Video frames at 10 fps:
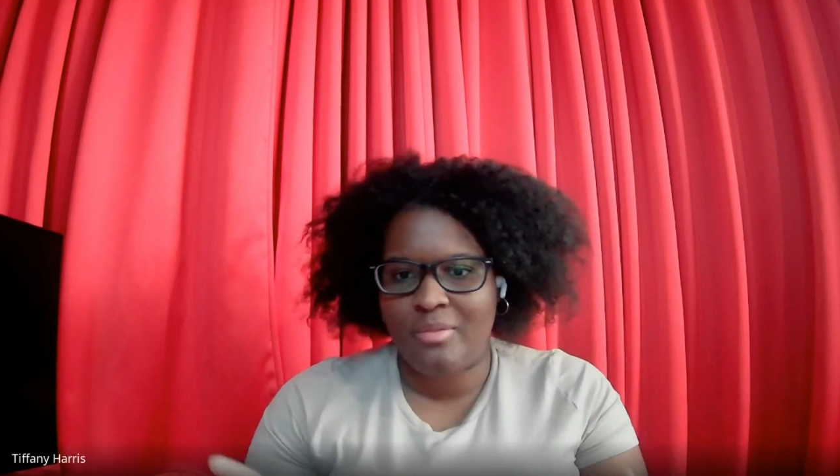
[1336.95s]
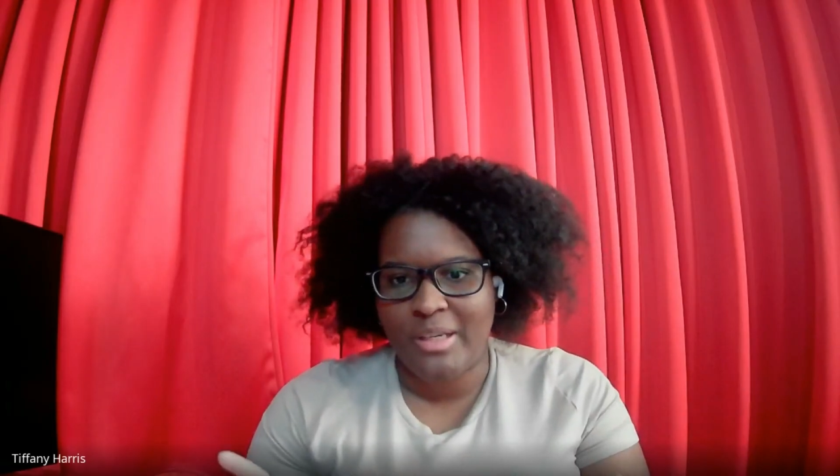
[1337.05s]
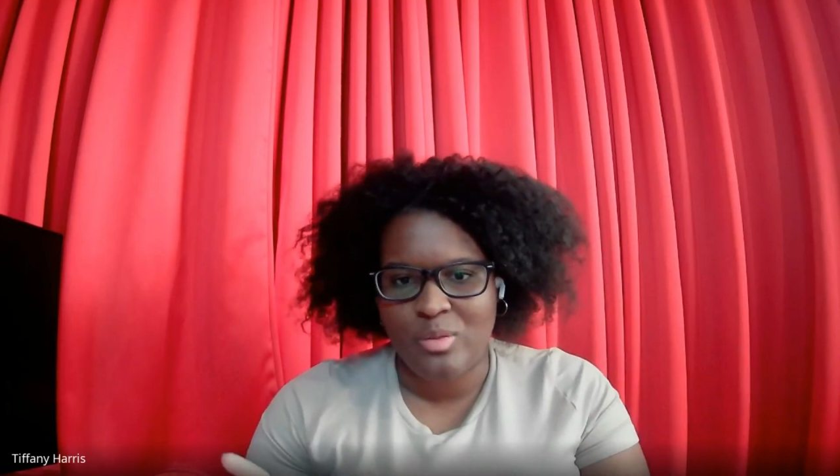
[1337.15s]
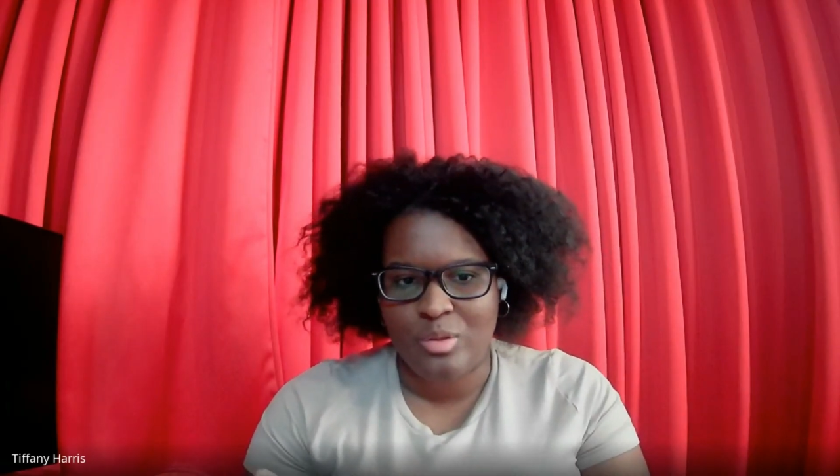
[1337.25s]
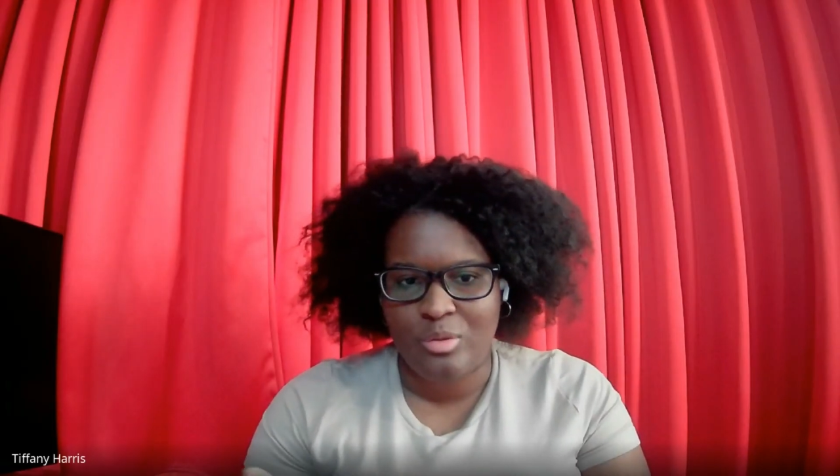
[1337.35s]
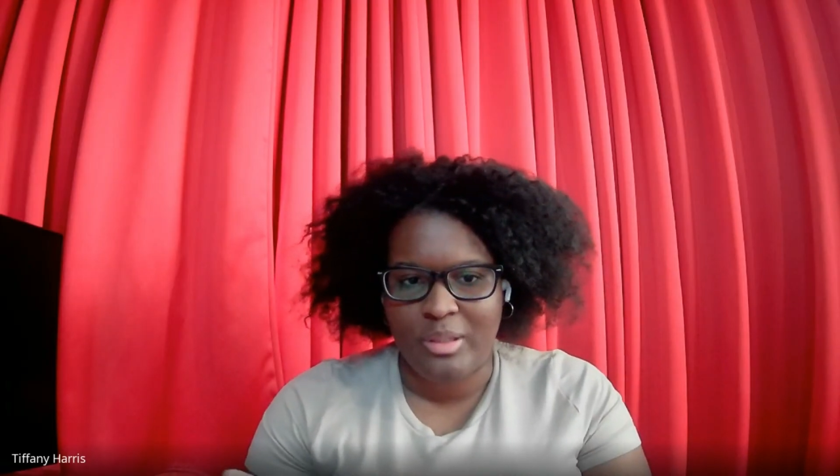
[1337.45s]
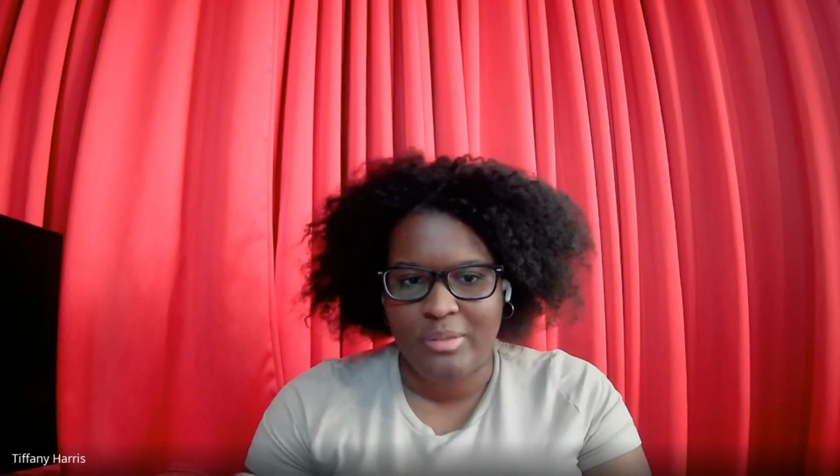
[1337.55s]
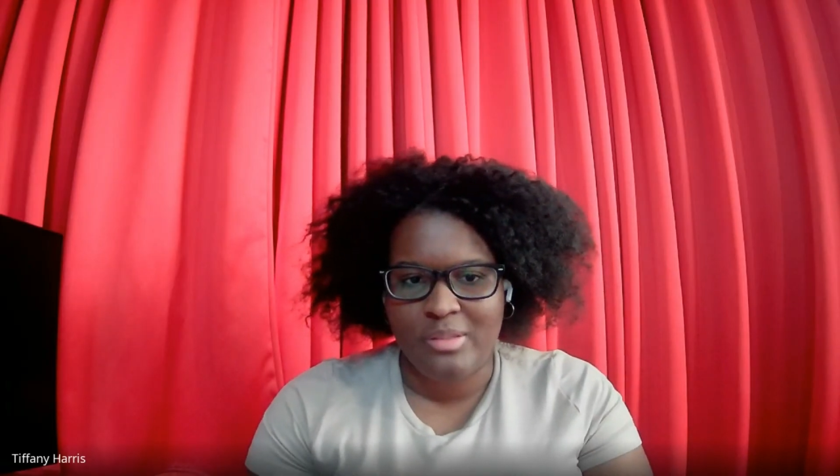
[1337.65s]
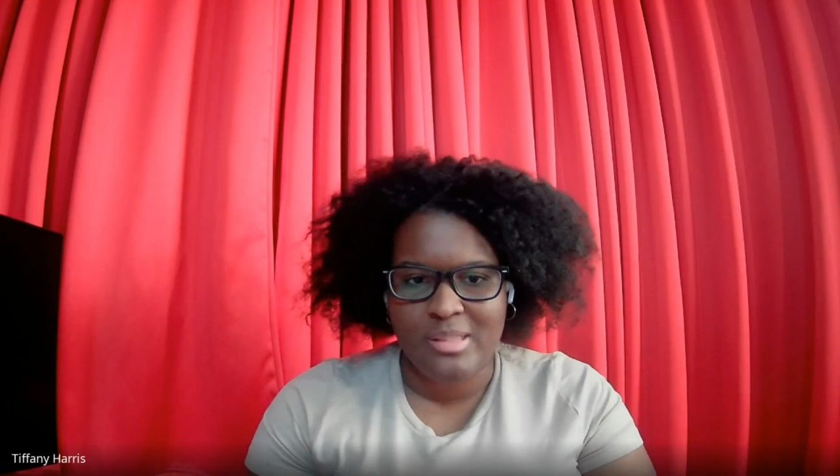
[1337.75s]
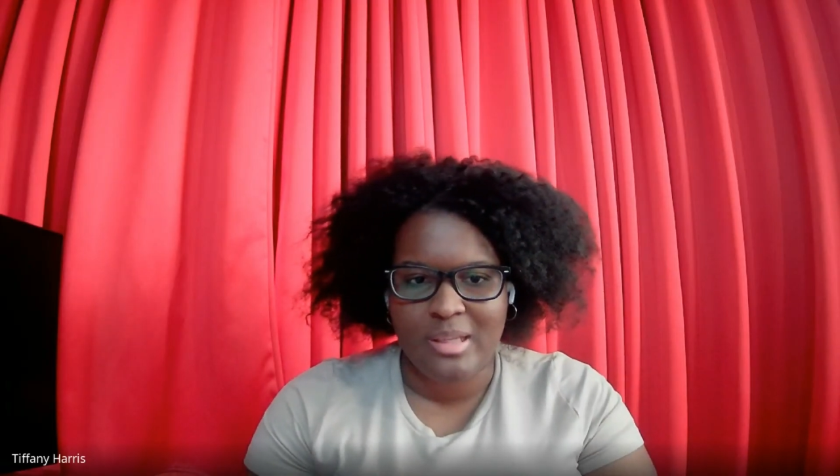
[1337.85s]
advice would you
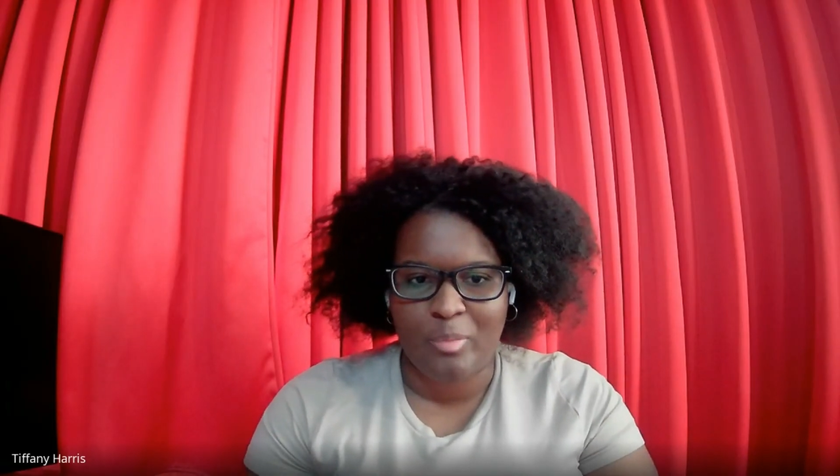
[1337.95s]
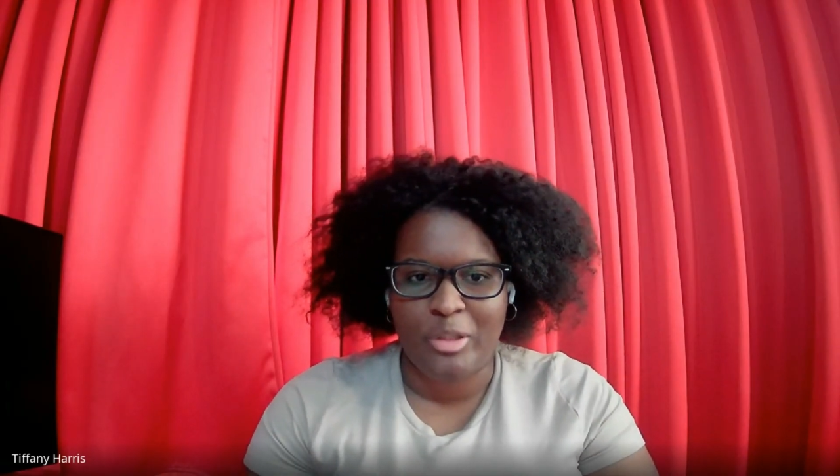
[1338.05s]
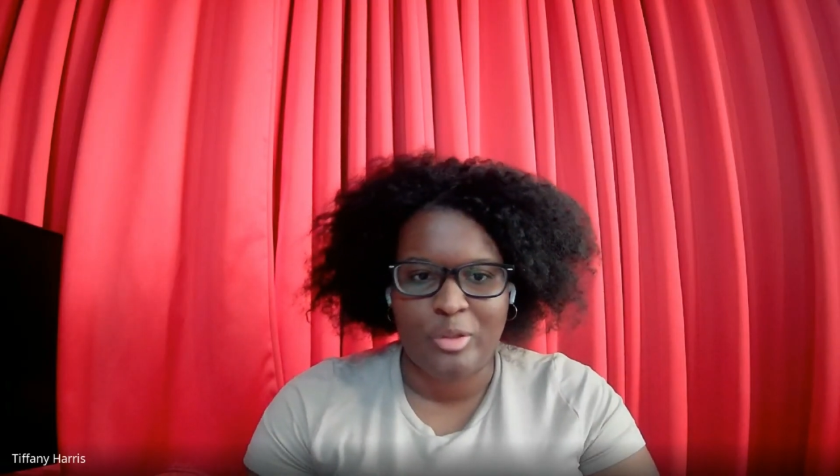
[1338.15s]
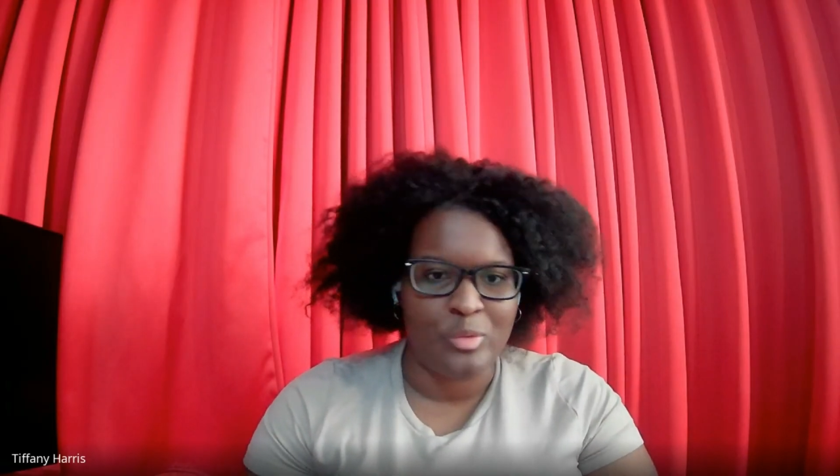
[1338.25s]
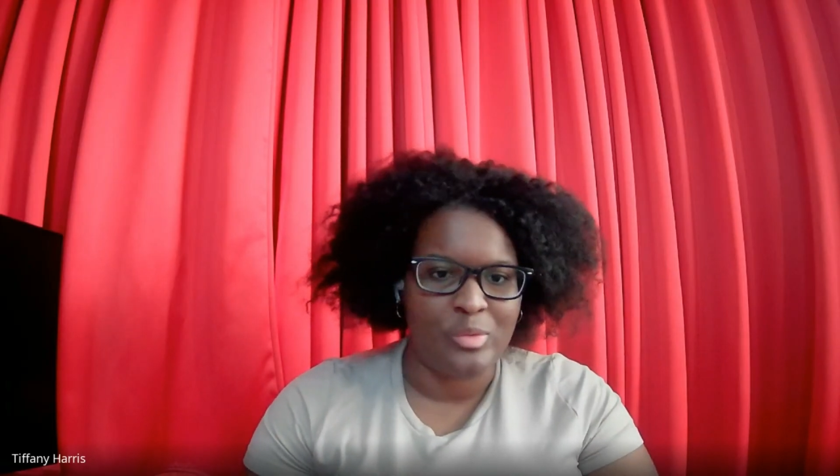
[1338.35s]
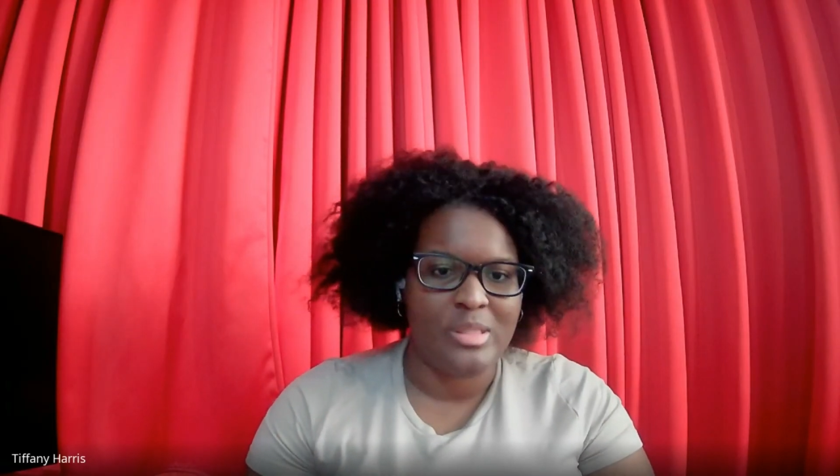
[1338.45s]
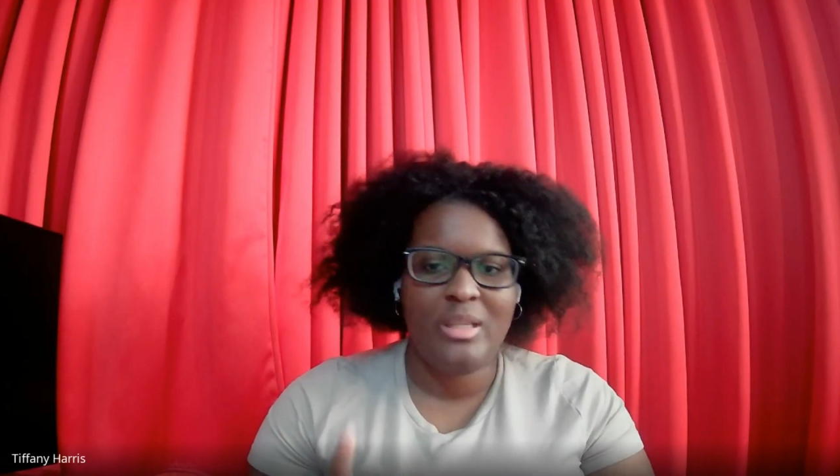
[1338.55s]
give to someone who's